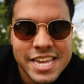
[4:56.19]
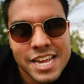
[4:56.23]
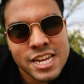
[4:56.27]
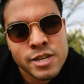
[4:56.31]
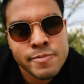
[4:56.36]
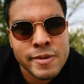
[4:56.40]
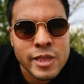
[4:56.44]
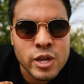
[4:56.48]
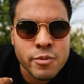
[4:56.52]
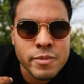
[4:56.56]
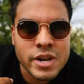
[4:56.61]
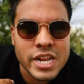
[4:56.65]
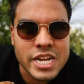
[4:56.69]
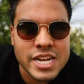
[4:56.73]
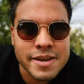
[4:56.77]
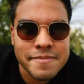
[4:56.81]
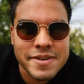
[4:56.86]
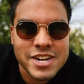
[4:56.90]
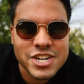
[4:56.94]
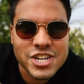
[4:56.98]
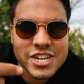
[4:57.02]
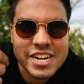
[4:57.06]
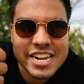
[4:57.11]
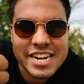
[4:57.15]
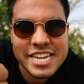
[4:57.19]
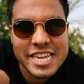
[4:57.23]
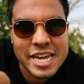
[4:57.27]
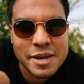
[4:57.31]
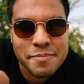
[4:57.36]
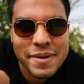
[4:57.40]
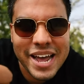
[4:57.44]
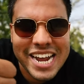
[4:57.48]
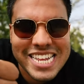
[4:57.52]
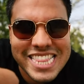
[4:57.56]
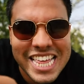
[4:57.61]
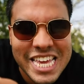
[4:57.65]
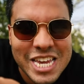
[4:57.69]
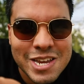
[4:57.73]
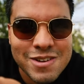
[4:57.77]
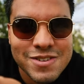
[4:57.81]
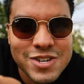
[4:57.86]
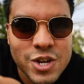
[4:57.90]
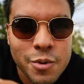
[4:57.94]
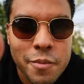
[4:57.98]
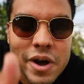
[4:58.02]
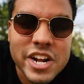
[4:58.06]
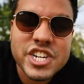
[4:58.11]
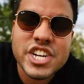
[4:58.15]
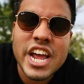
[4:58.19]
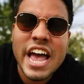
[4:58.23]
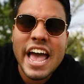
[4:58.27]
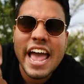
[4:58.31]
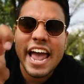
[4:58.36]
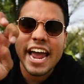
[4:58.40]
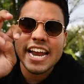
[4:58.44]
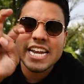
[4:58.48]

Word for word: gives me a little bit of commission and kickback, thank you so much.